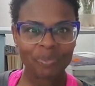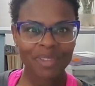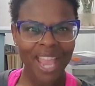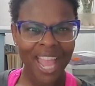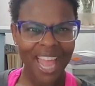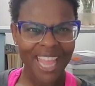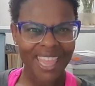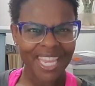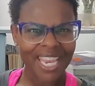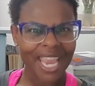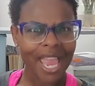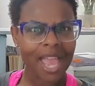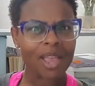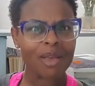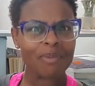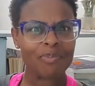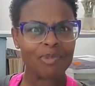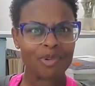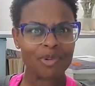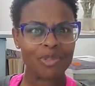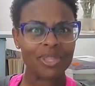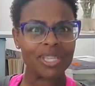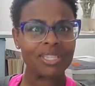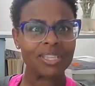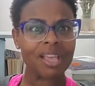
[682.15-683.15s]
think I could
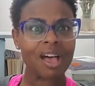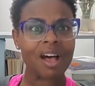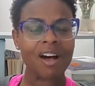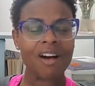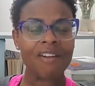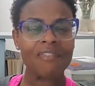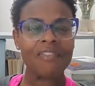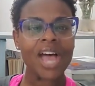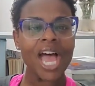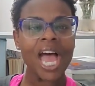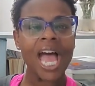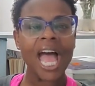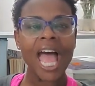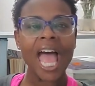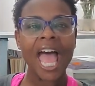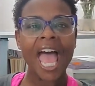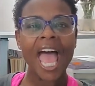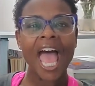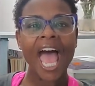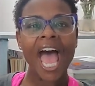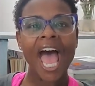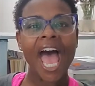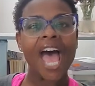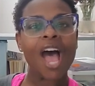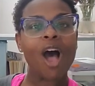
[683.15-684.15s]
pull this off.
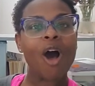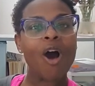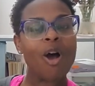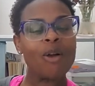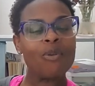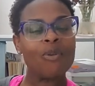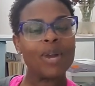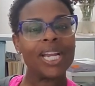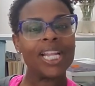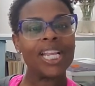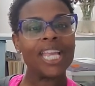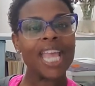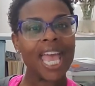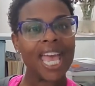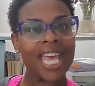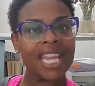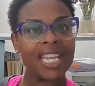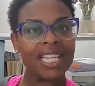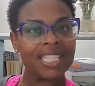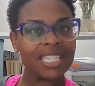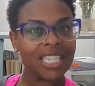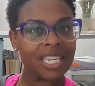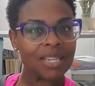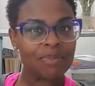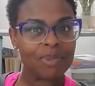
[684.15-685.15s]
I already had
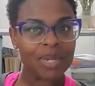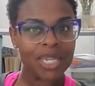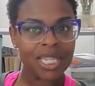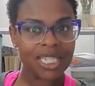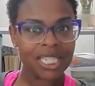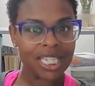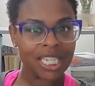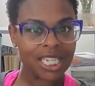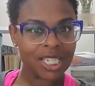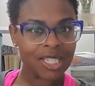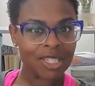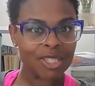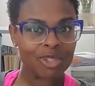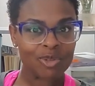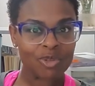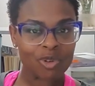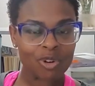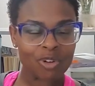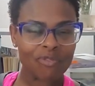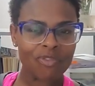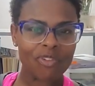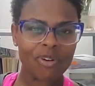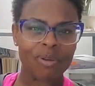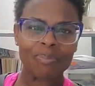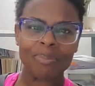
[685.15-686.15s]
a TPT
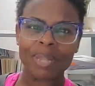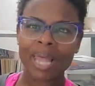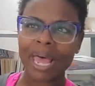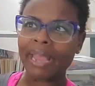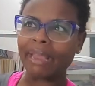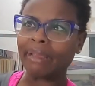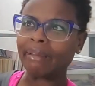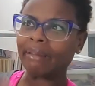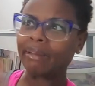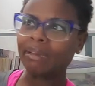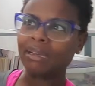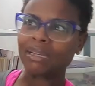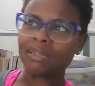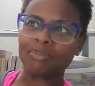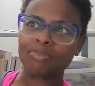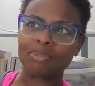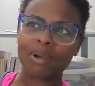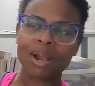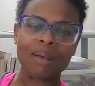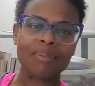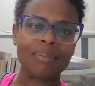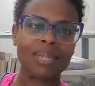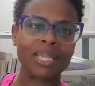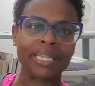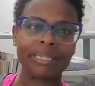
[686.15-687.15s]
store from like
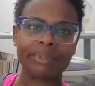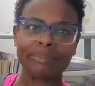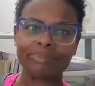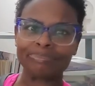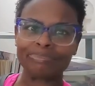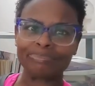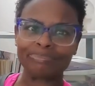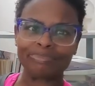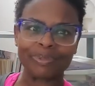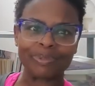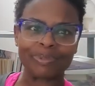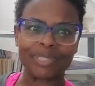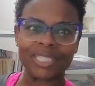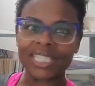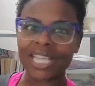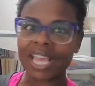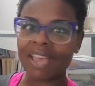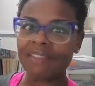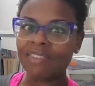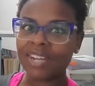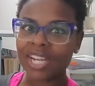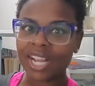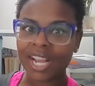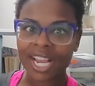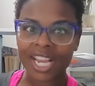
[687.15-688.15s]
probably
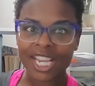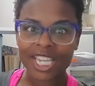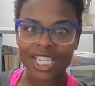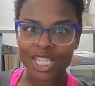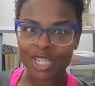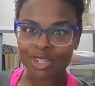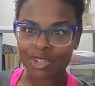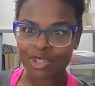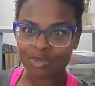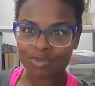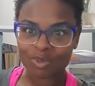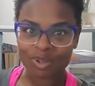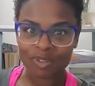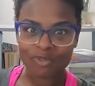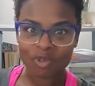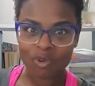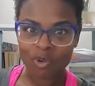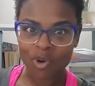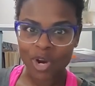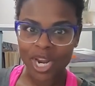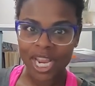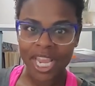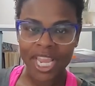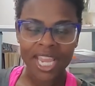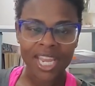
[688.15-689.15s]
7 or 8 years
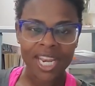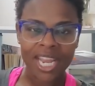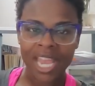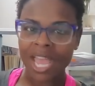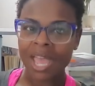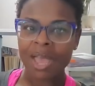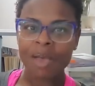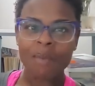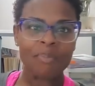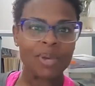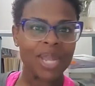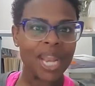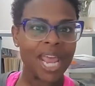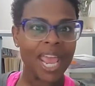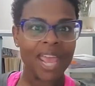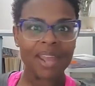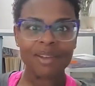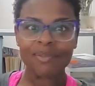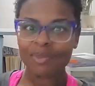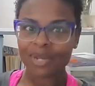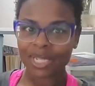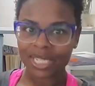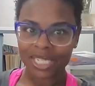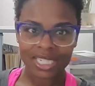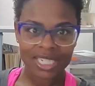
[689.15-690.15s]
beforehand, but
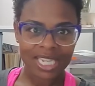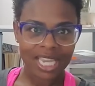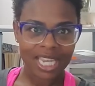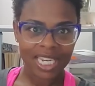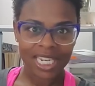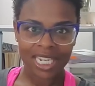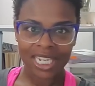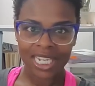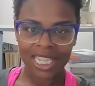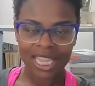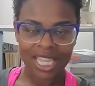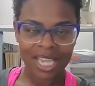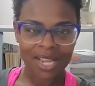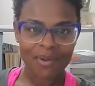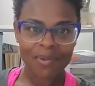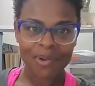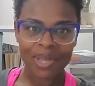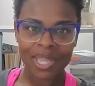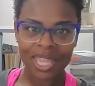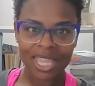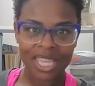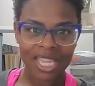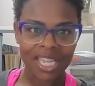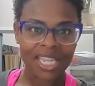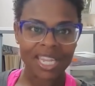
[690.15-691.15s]
hadn't really done anything
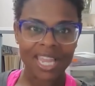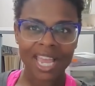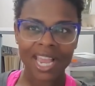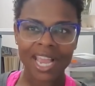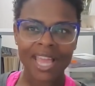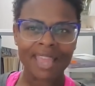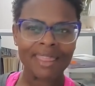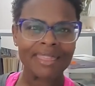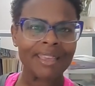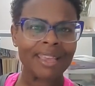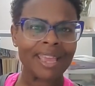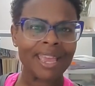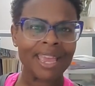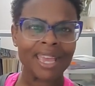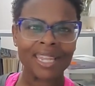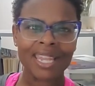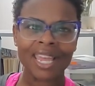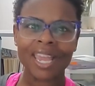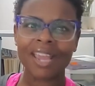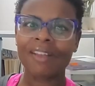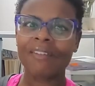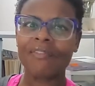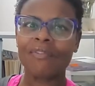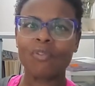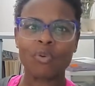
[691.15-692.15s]
with it. Like, I think I had
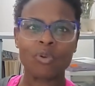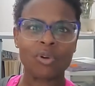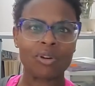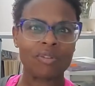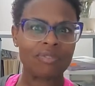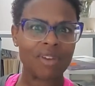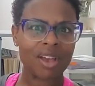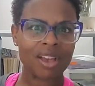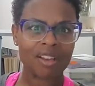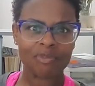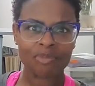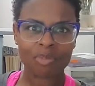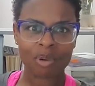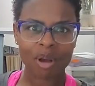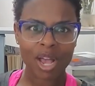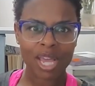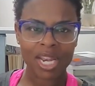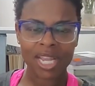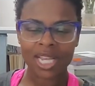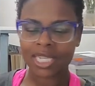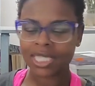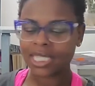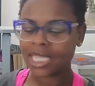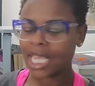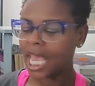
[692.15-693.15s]
like 4 or 5
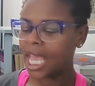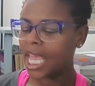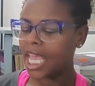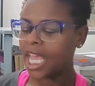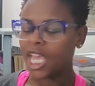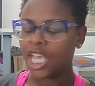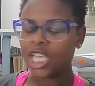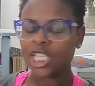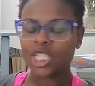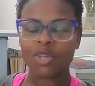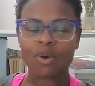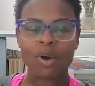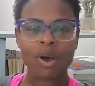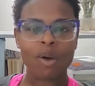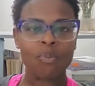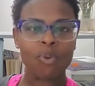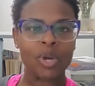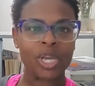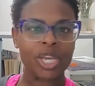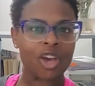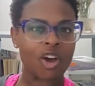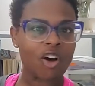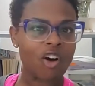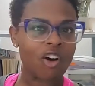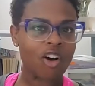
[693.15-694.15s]
products. So I
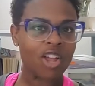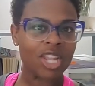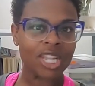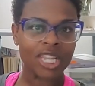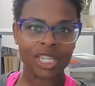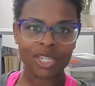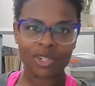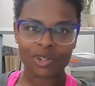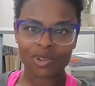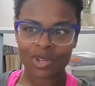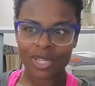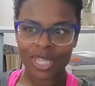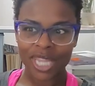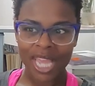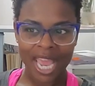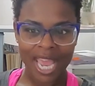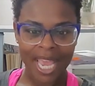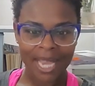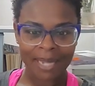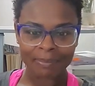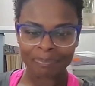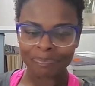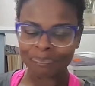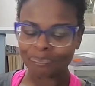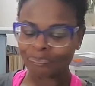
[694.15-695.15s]
went all in on that.